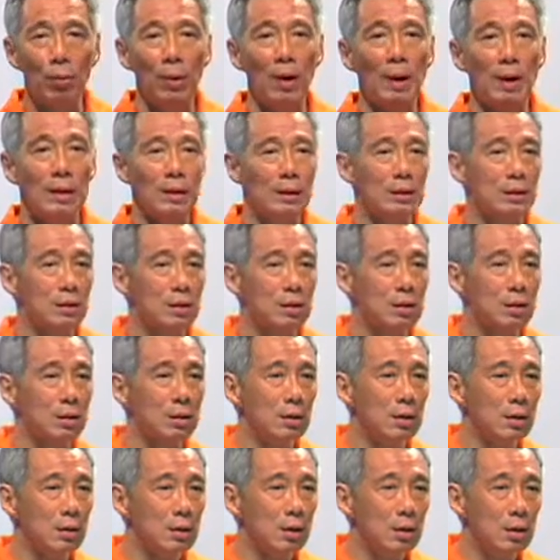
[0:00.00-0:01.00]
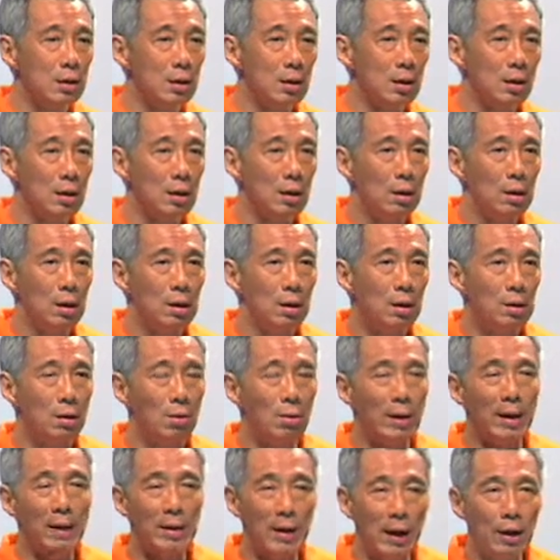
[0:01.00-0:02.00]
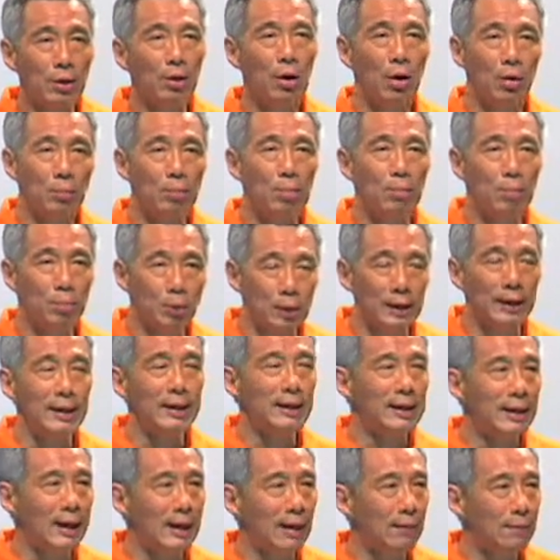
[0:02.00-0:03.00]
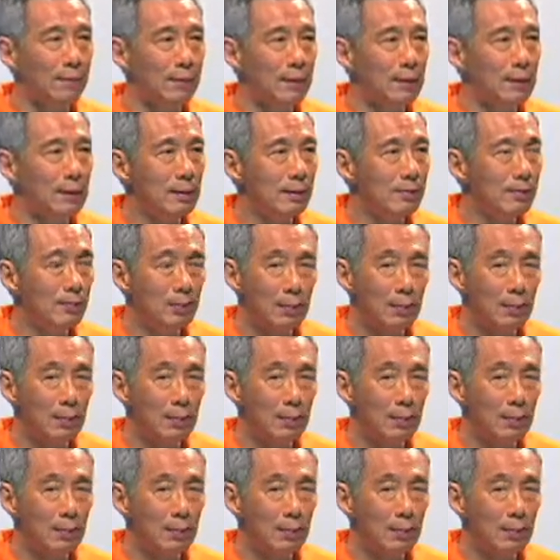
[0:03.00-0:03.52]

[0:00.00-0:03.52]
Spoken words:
workers when they are not putting in the effort.